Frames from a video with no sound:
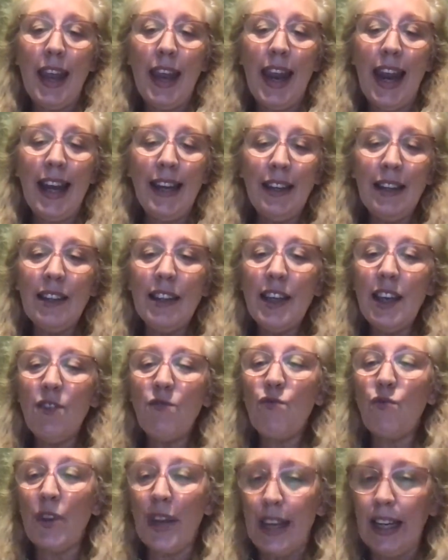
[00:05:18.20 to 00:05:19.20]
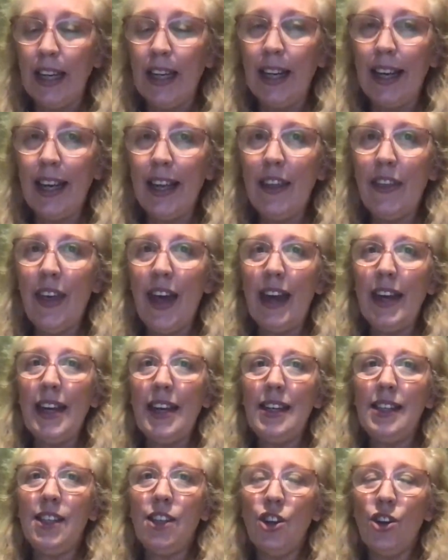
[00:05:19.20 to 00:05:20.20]
Anything really that
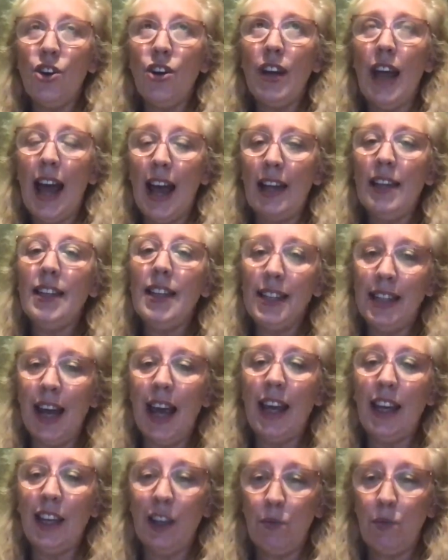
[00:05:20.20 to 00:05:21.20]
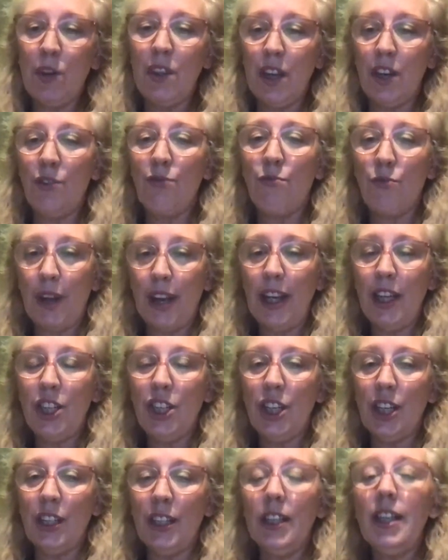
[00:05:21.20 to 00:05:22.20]
is not undertaken within a
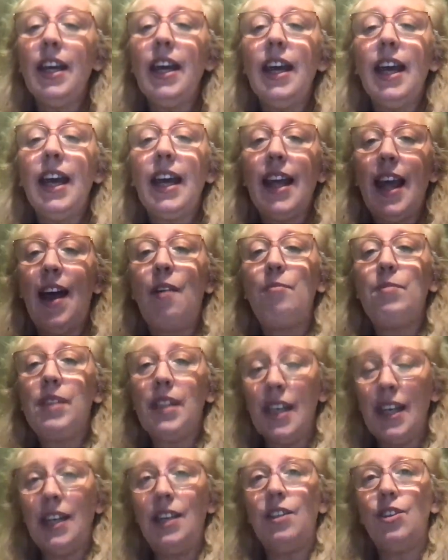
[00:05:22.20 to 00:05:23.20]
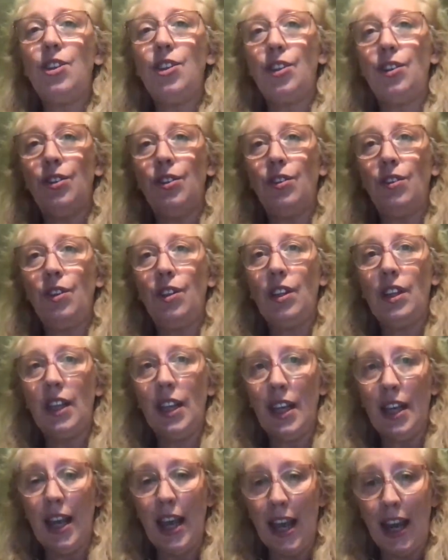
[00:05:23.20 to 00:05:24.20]
region comes into
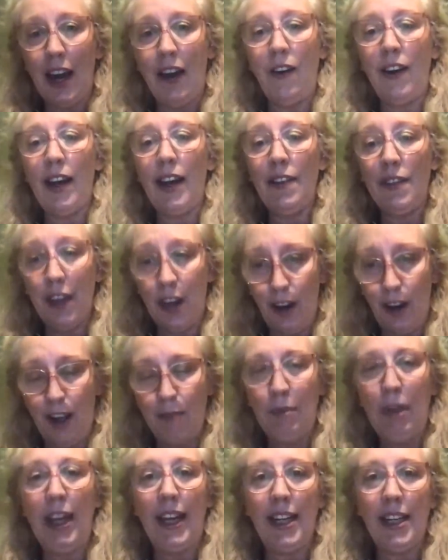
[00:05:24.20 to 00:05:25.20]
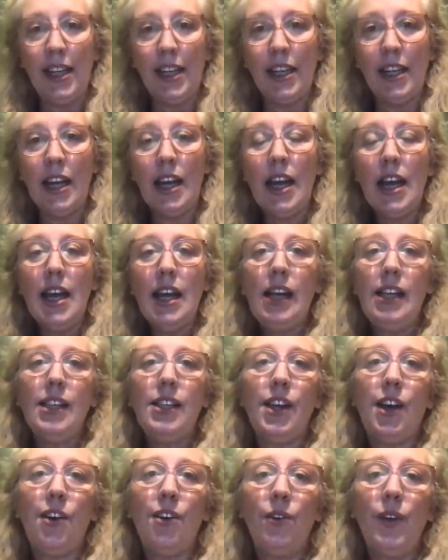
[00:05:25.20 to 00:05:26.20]
the area that I'm leading.
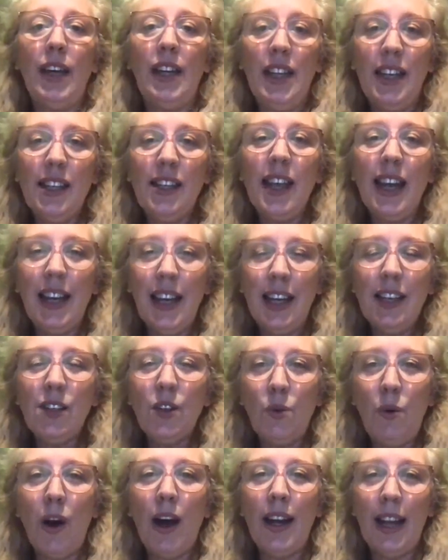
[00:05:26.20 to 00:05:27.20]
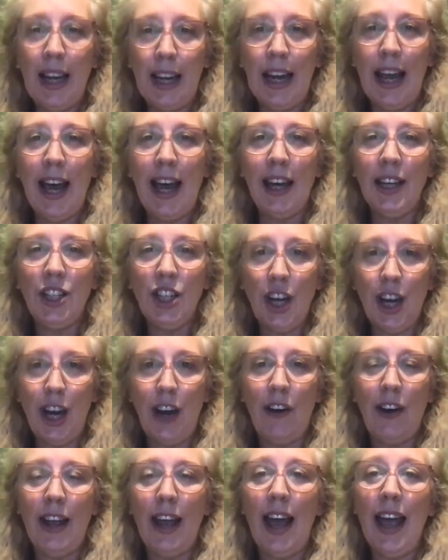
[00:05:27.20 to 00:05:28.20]
So it is quite a large
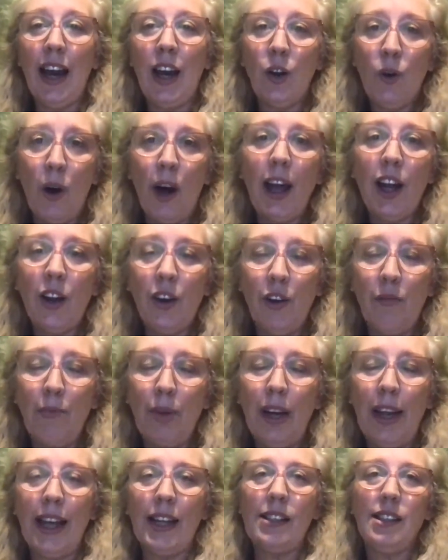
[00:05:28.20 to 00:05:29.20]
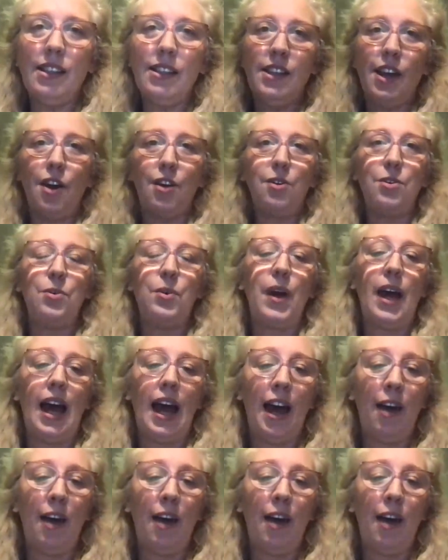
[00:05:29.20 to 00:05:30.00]
area and quite complex. So